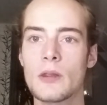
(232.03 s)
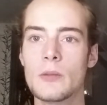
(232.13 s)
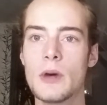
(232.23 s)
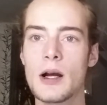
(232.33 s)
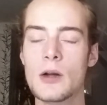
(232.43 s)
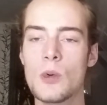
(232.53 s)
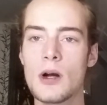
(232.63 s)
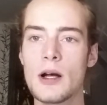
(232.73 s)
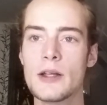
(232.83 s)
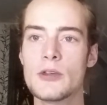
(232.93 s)
the
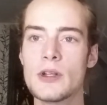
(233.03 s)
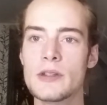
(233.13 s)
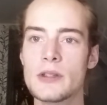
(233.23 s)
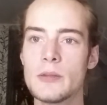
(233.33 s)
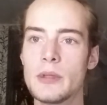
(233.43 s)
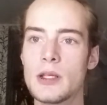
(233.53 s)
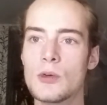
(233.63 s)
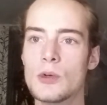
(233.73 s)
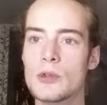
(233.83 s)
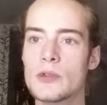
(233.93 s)
Bhagava, addressed the
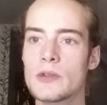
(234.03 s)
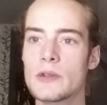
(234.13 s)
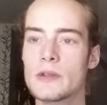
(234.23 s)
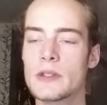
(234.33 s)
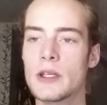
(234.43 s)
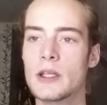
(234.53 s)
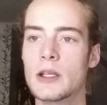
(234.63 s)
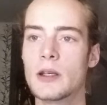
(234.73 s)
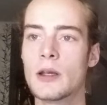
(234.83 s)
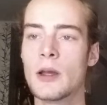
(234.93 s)
bhikkhus,
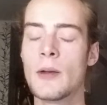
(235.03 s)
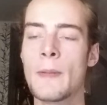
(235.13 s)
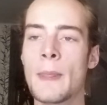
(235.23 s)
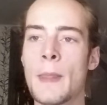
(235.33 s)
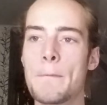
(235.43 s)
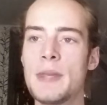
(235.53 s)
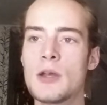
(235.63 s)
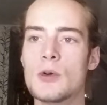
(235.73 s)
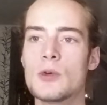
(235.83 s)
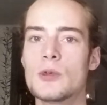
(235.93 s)
saying,
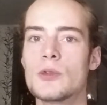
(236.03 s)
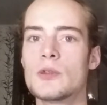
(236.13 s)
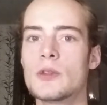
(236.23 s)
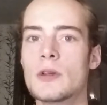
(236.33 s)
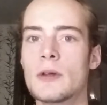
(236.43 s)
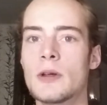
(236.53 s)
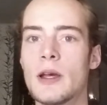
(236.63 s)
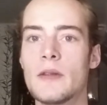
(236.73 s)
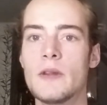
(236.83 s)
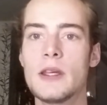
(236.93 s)
"Bhikkhus,"
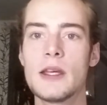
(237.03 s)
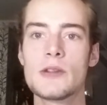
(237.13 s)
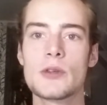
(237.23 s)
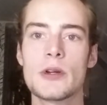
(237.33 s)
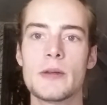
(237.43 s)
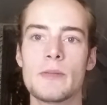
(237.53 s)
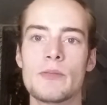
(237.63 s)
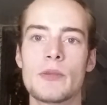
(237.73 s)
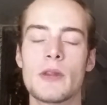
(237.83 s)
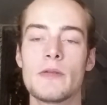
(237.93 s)
and they answered him,
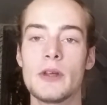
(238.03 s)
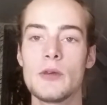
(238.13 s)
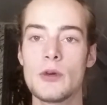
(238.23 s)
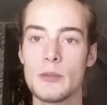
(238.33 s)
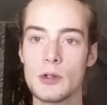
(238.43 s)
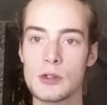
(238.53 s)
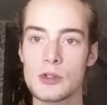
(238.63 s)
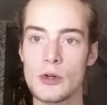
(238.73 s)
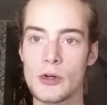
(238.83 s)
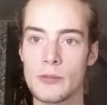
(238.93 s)
"Venerable
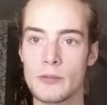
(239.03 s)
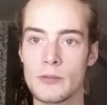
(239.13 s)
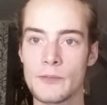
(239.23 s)
Sir."